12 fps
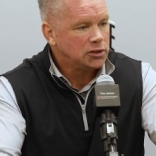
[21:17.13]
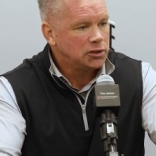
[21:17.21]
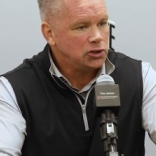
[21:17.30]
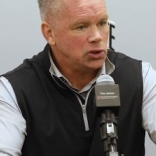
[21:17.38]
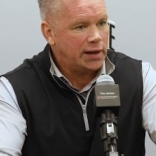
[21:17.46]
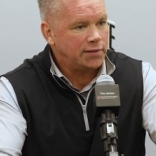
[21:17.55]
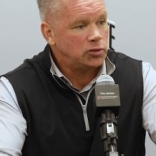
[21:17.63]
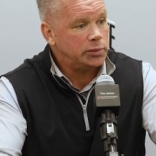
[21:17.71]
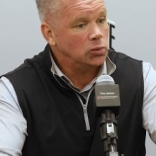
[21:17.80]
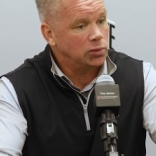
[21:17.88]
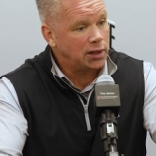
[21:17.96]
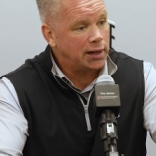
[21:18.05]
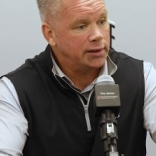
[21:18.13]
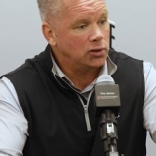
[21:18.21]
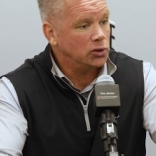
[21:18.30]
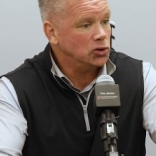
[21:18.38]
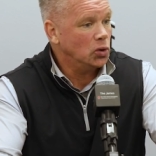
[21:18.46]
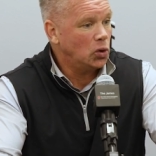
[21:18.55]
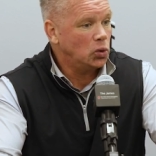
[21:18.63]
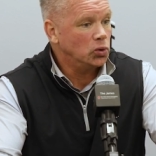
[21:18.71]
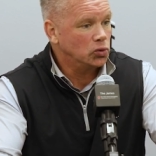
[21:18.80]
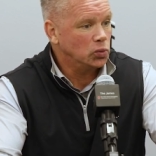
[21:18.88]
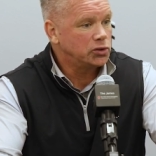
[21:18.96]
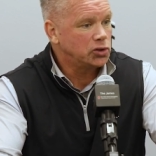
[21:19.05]
you have to be relying on your
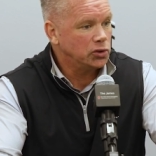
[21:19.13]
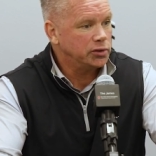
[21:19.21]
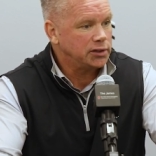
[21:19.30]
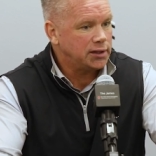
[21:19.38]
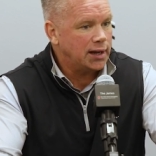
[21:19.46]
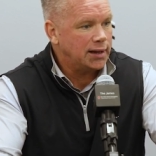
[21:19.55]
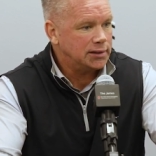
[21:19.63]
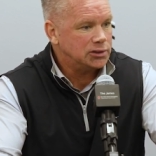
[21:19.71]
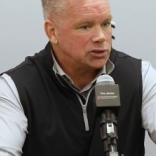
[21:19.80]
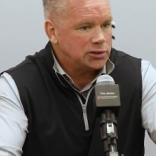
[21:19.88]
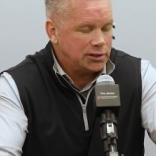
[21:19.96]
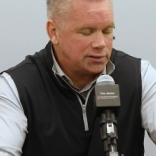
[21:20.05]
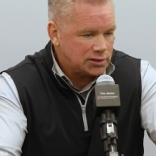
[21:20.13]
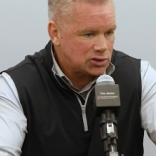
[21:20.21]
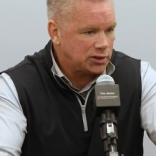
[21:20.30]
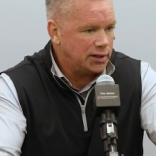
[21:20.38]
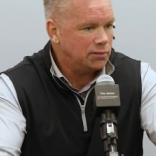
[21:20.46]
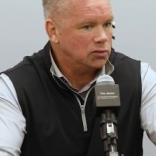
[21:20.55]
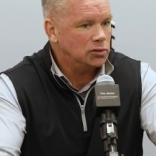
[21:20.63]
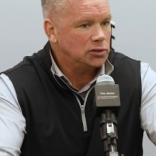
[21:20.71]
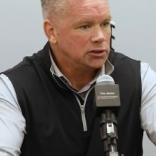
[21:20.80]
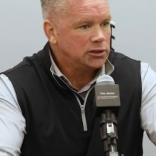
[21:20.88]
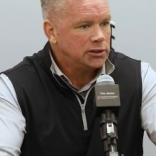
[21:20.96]
older returning guys at this level